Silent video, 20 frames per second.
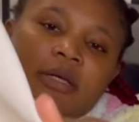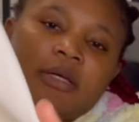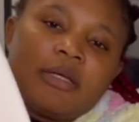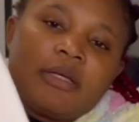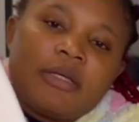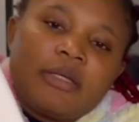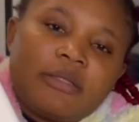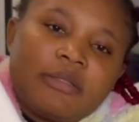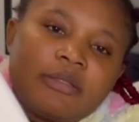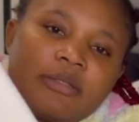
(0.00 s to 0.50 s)

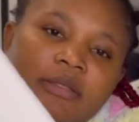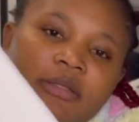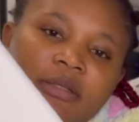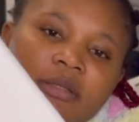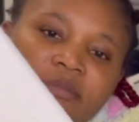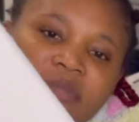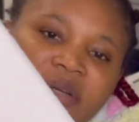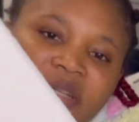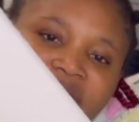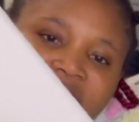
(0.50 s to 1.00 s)
and
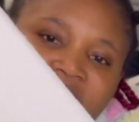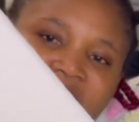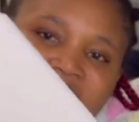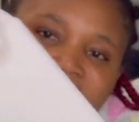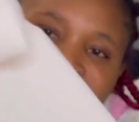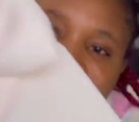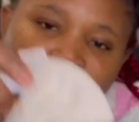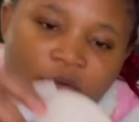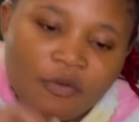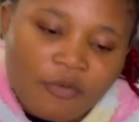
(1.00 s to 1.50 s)
the material is
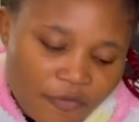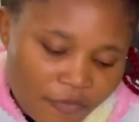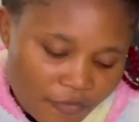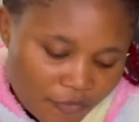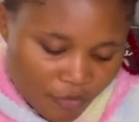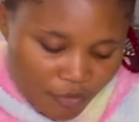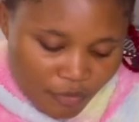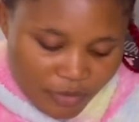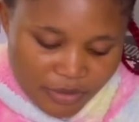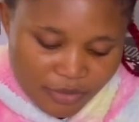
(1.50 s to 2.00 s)
kind of
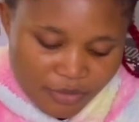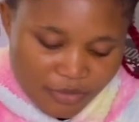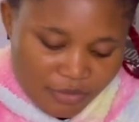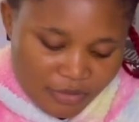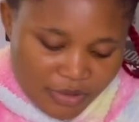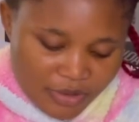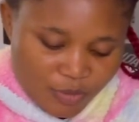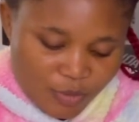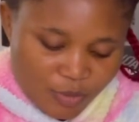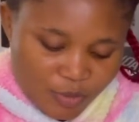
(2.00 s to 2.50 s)
foam. I don't
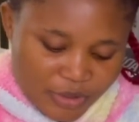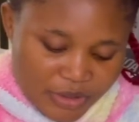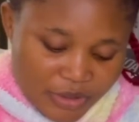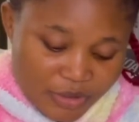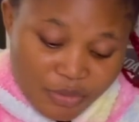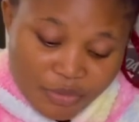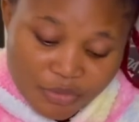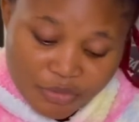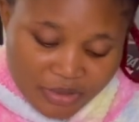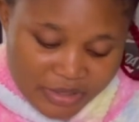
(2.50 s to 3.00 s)
know how to put. I
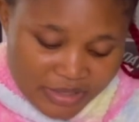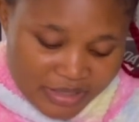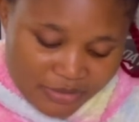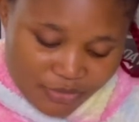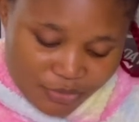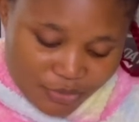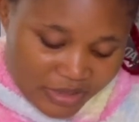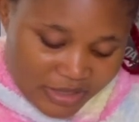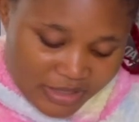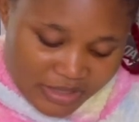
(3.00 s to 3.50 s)
don't know
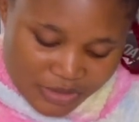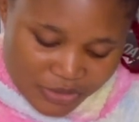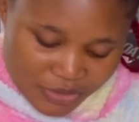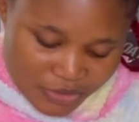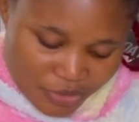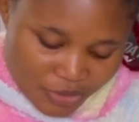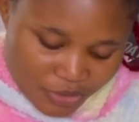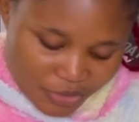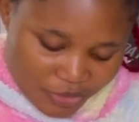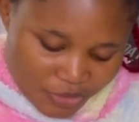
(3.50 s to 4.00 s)
what this is
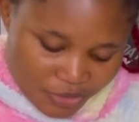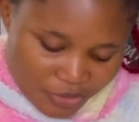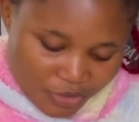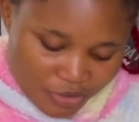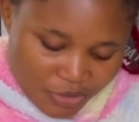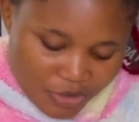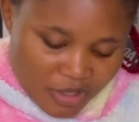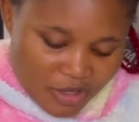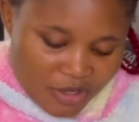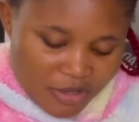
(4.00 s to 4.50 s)
called though.